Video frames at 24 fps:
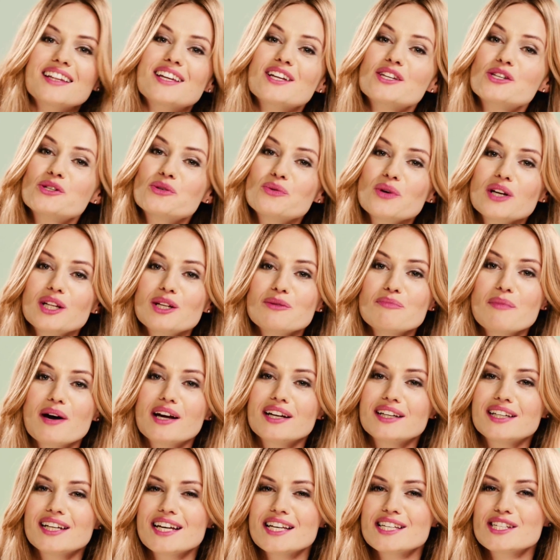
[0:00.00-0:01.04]
The
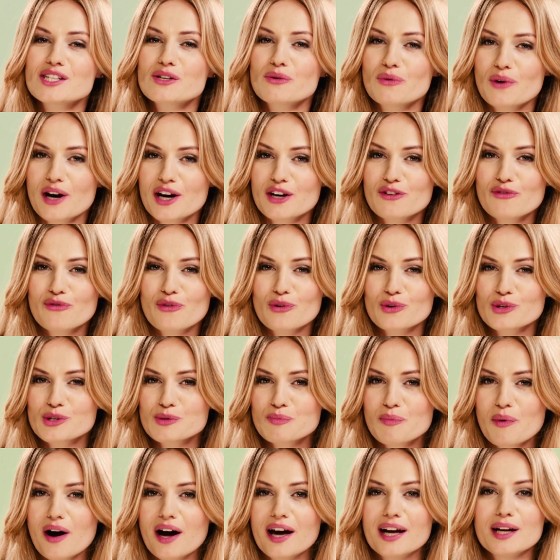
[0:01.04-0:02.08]
treatment is great for
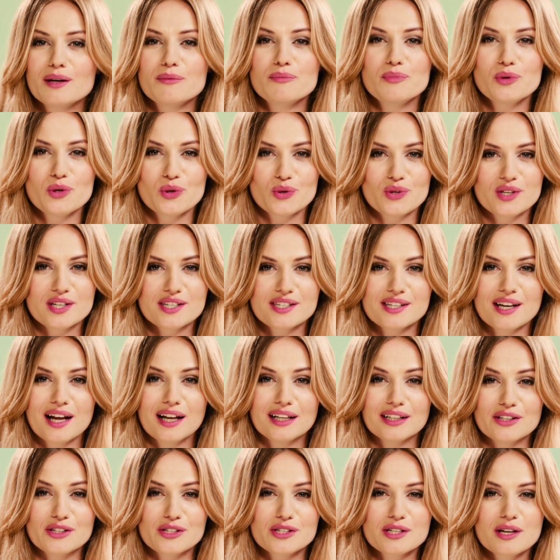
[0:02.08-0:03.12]
spa and beauty
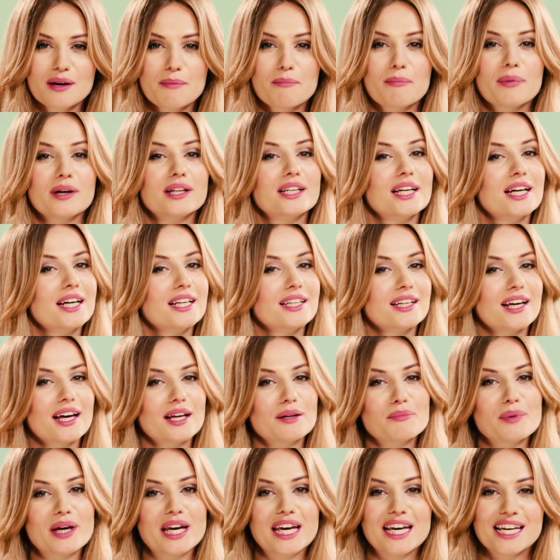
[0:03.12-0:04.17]
salons, but it
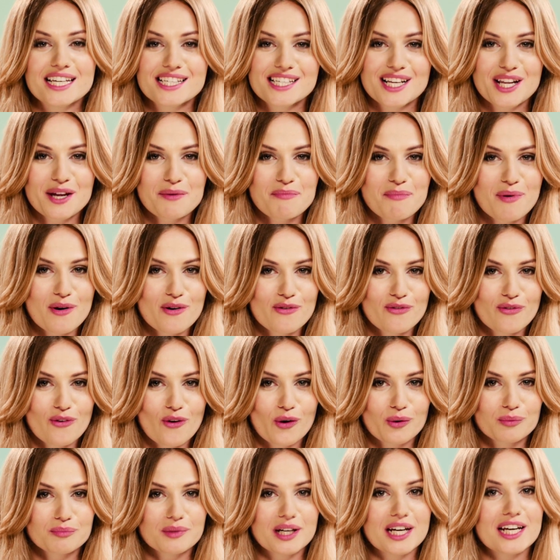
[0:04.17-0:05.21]
can be easily
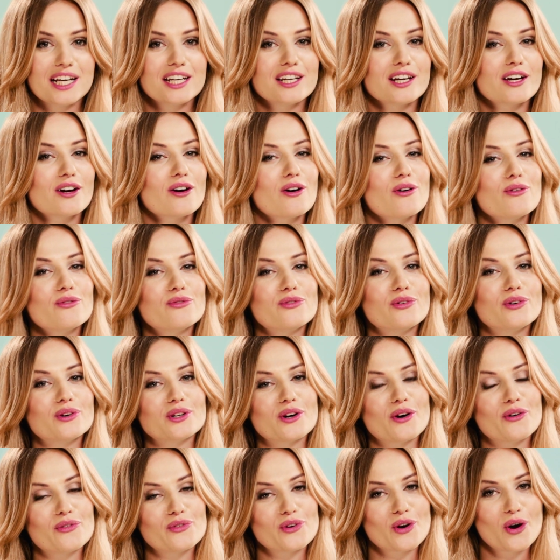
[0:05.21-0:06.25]
performed in the comfort
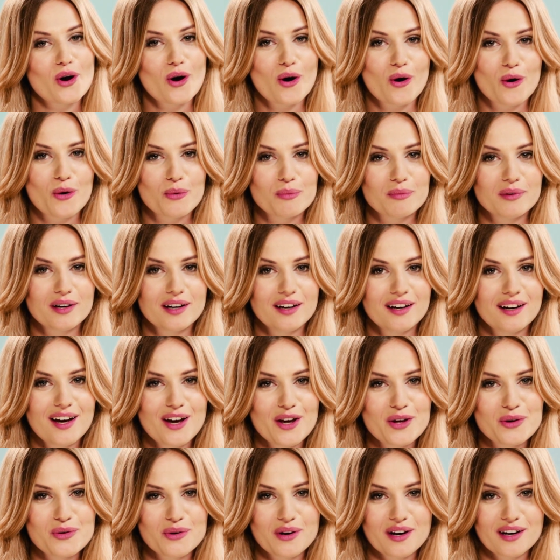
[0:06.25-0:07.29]
of your home.
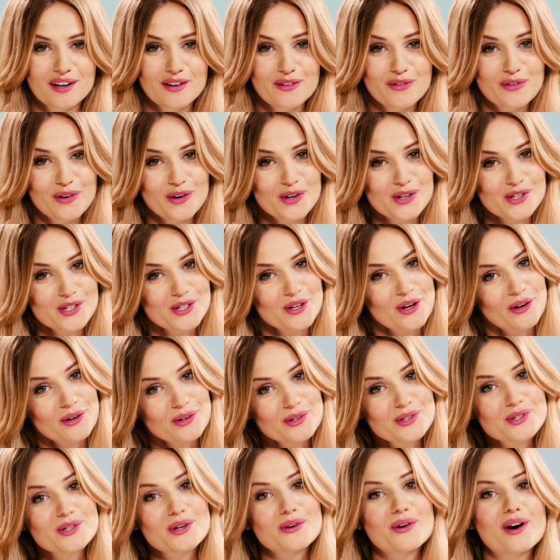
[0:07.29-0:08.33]
You can of course
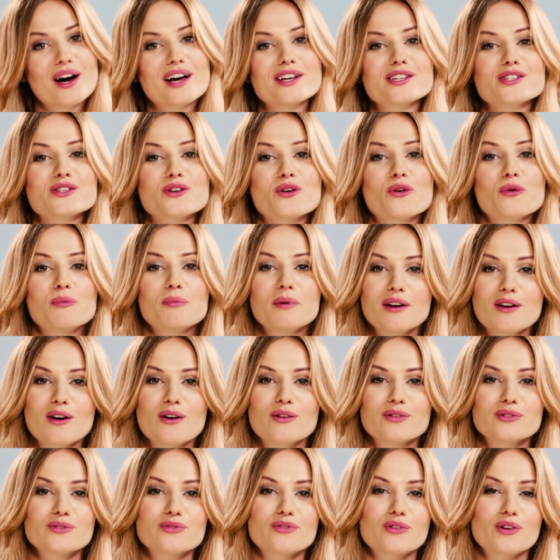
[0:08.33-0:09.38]
also ask your
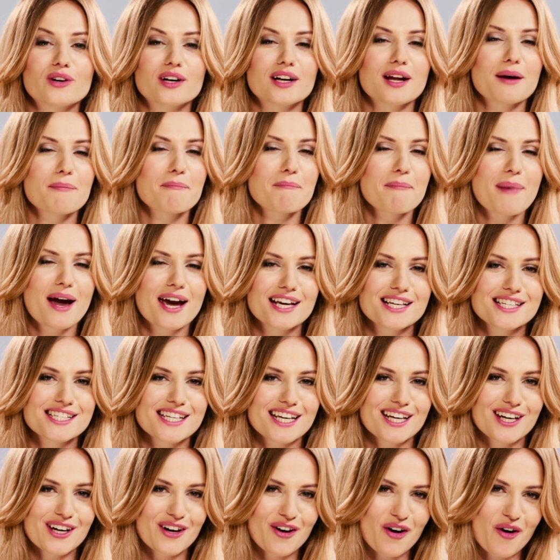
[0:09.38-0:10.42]
beloved for an
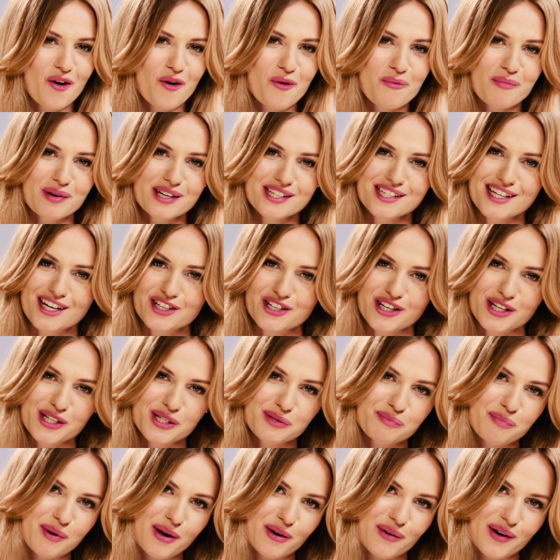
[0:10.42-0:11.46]
amazing home massage
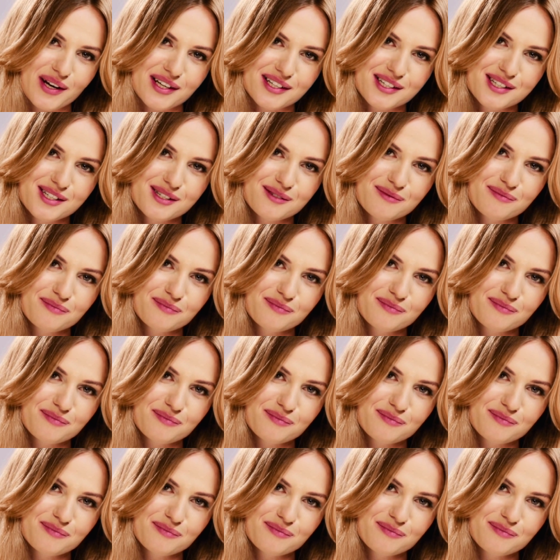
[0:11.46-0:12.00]
experience.